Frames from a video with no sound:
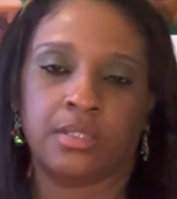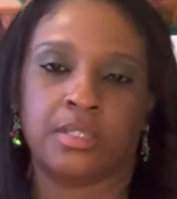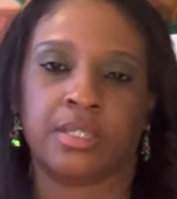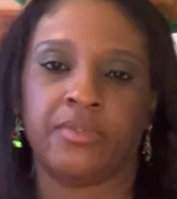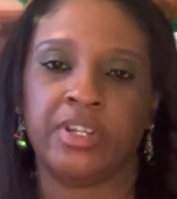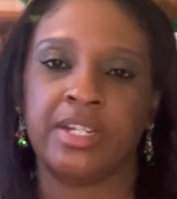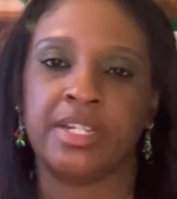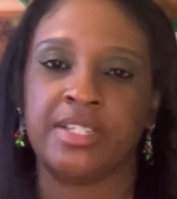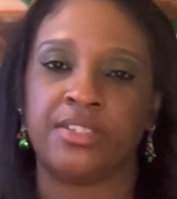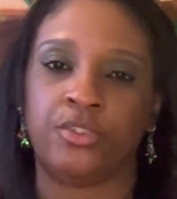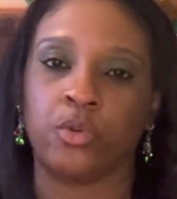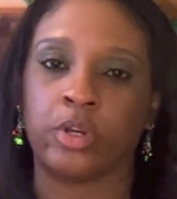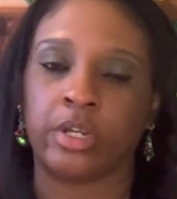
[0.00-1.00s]
Get rid of this
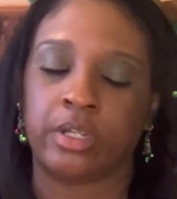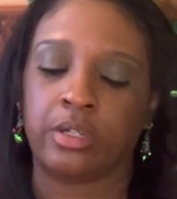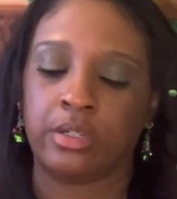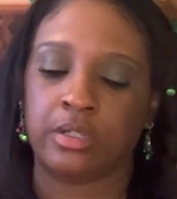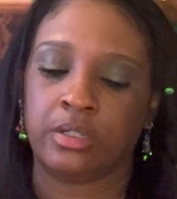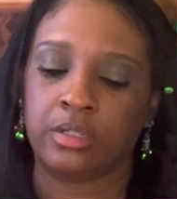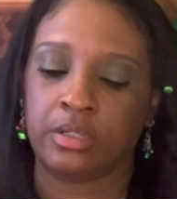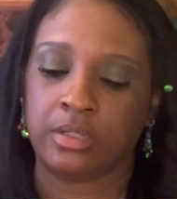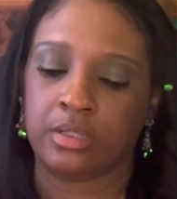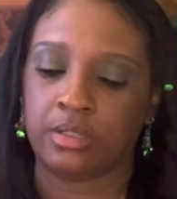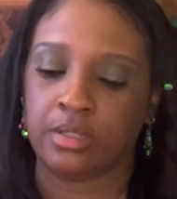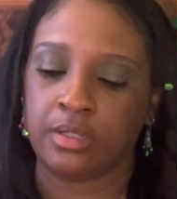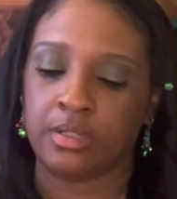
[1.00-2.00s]
dork.
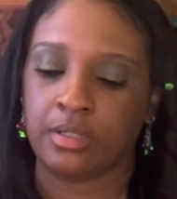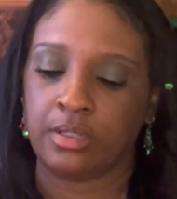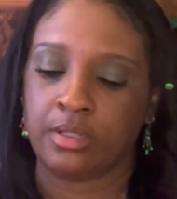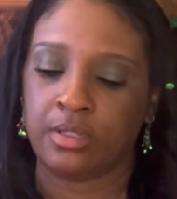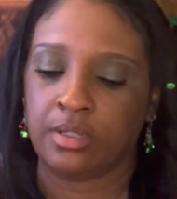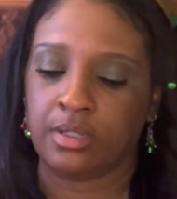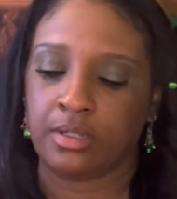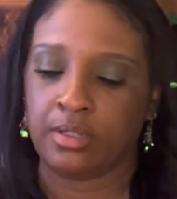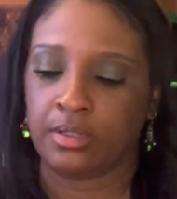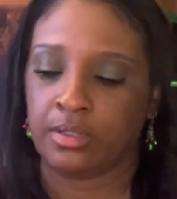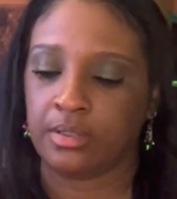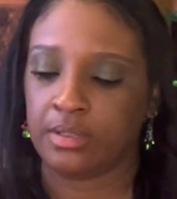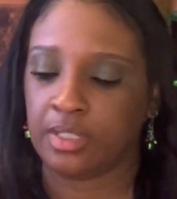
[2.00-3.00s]

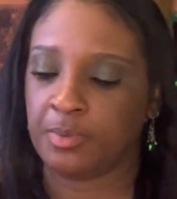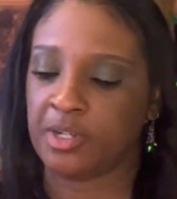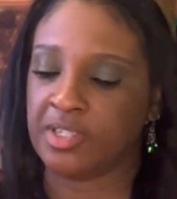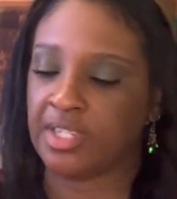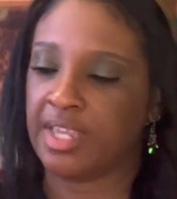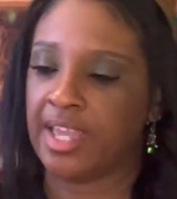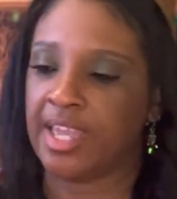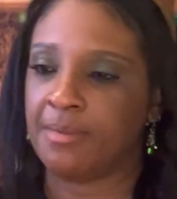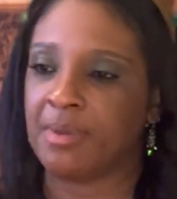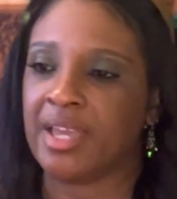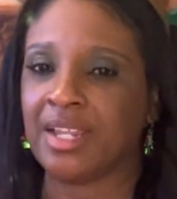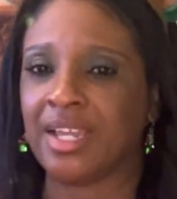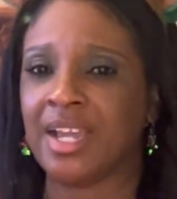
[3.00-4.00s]
This person came
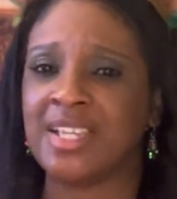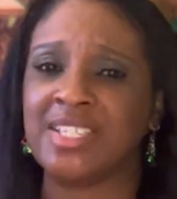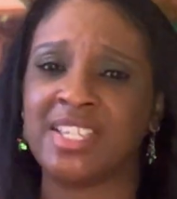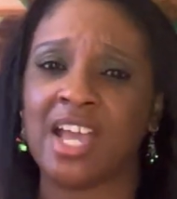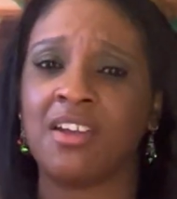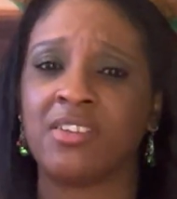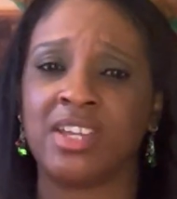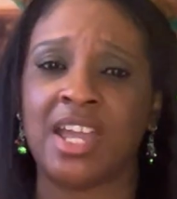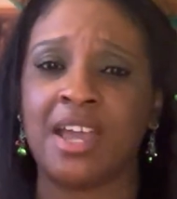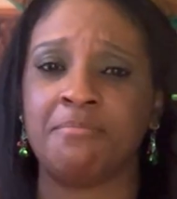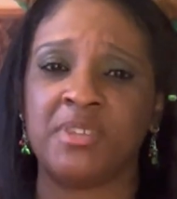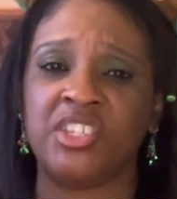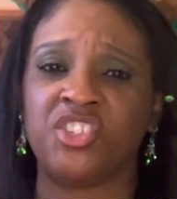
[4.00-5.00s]
back like, I'm sorry, I
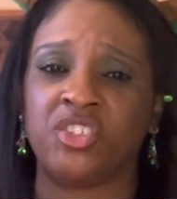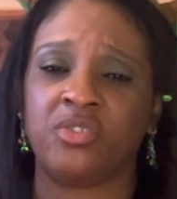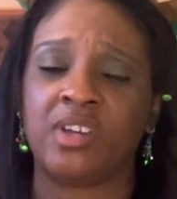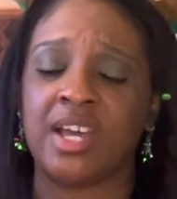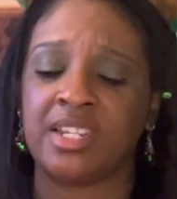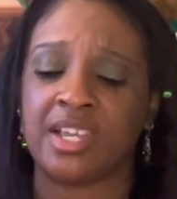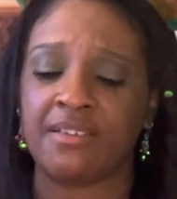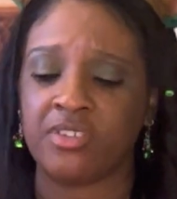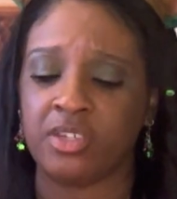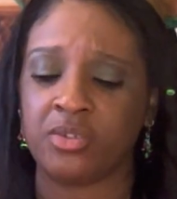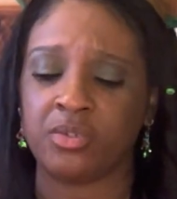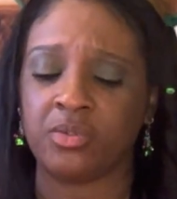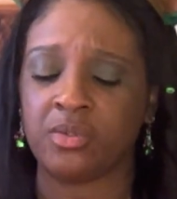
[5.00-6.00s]
miss you, I love
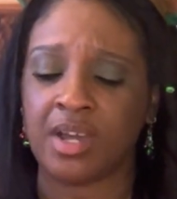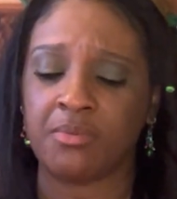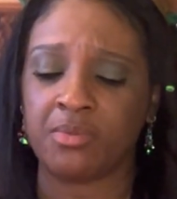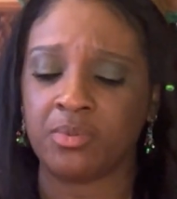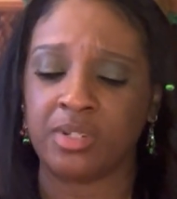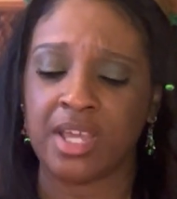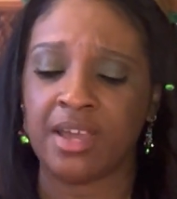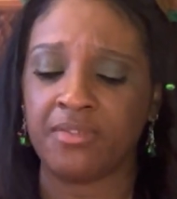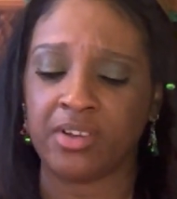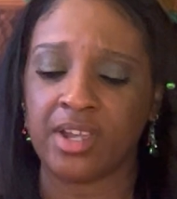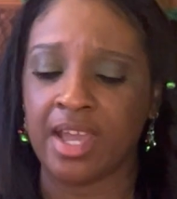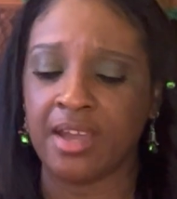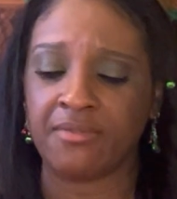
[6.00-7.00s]
you, I will never,
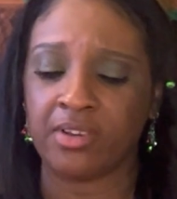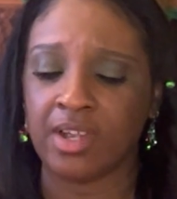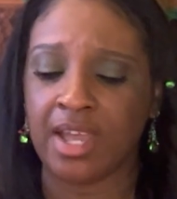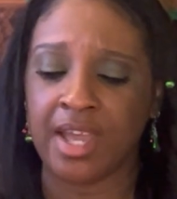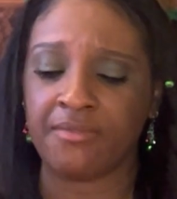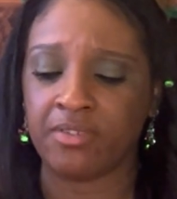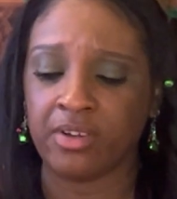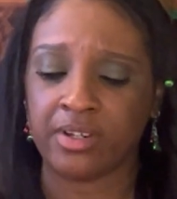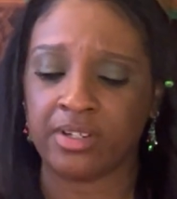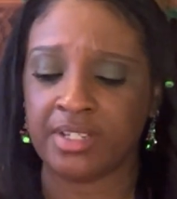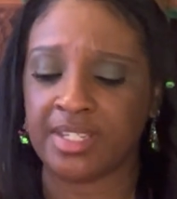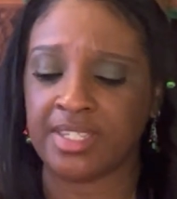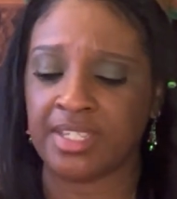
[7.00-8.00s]
ever, ever
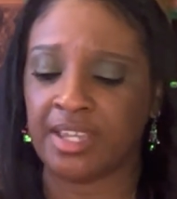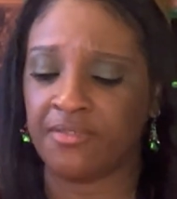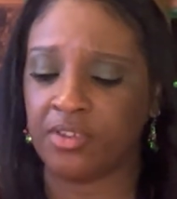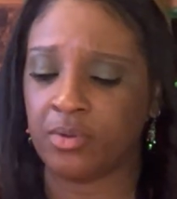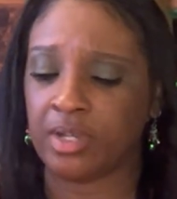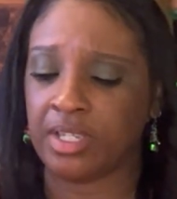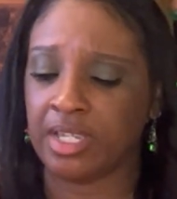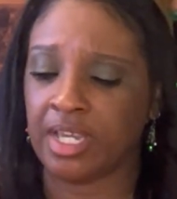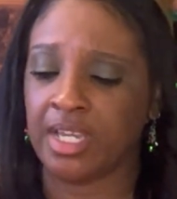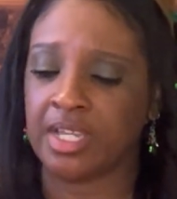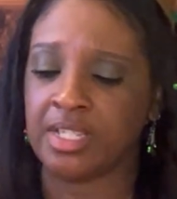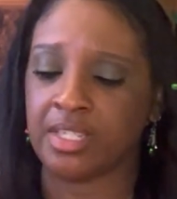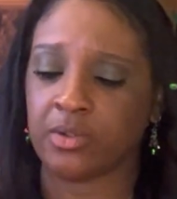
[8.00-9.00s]
deceive you
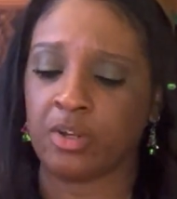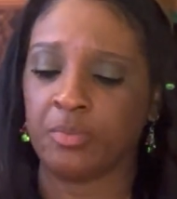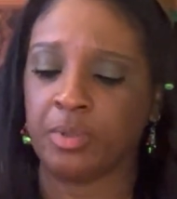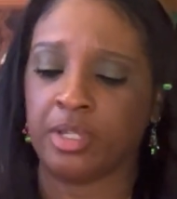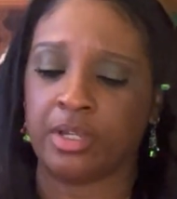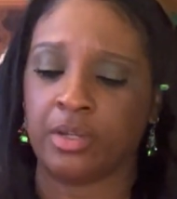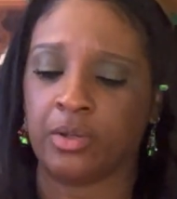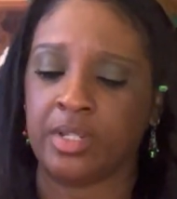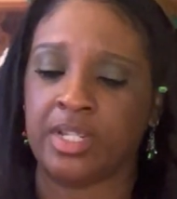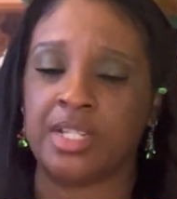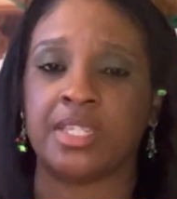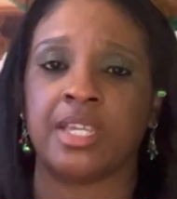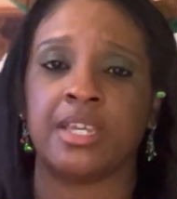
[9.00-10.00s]
again, Scorpio. And
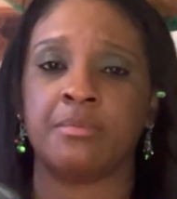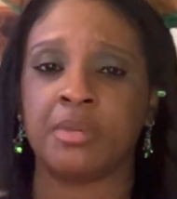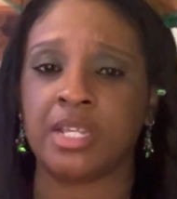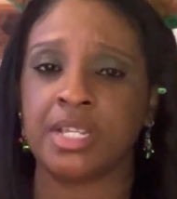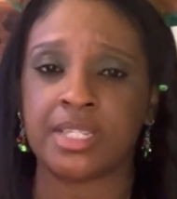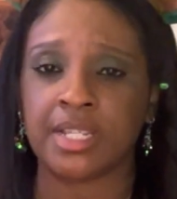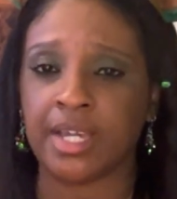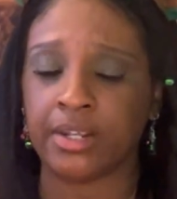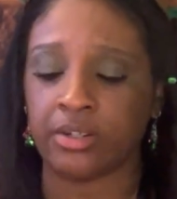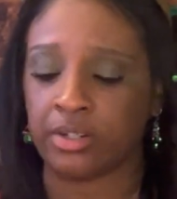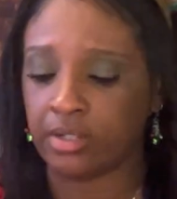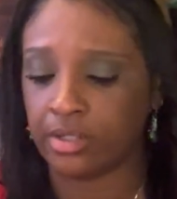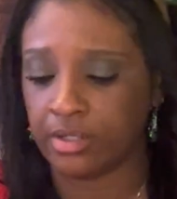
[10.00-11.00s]
then 10 minutes
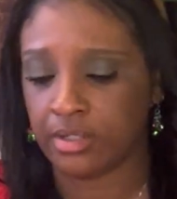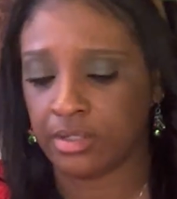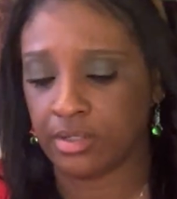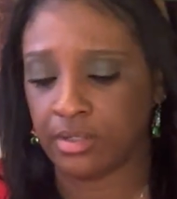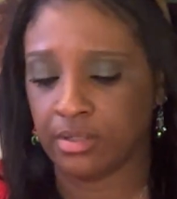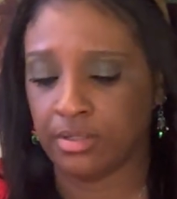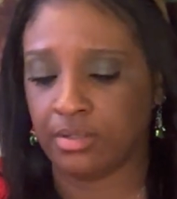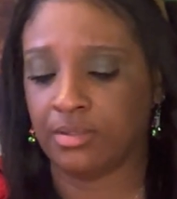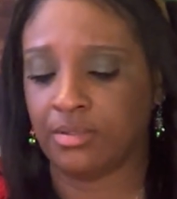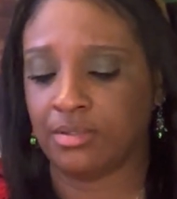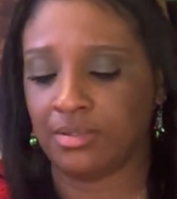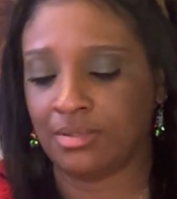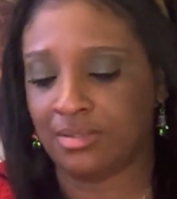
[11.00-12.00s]
later,
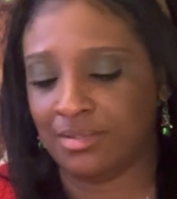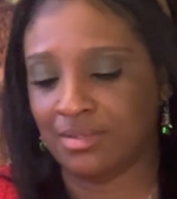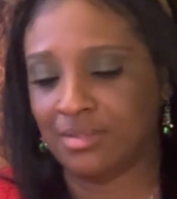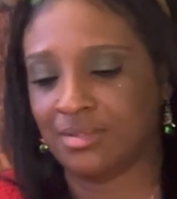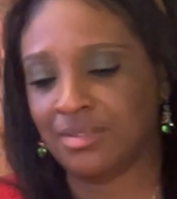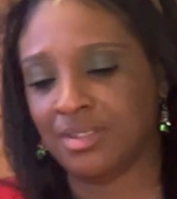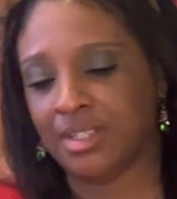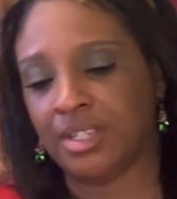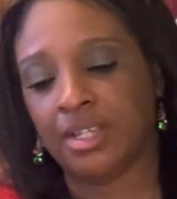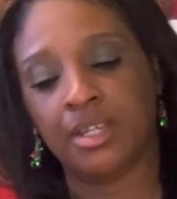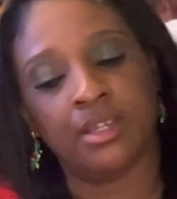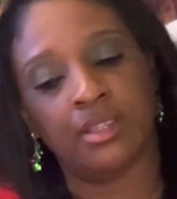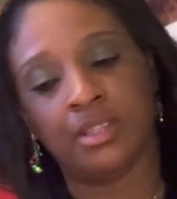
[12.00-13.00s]

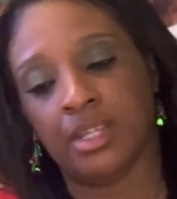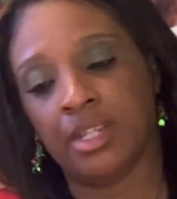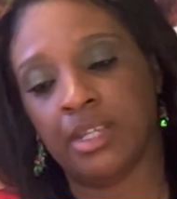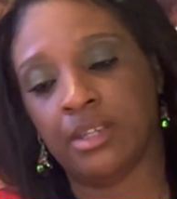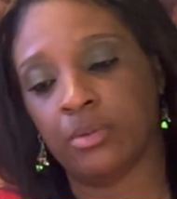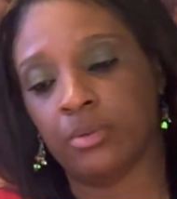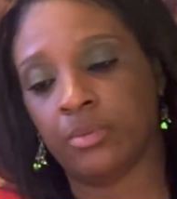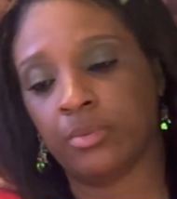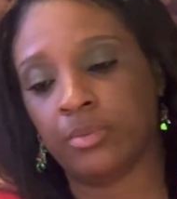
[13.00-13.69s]
there they go.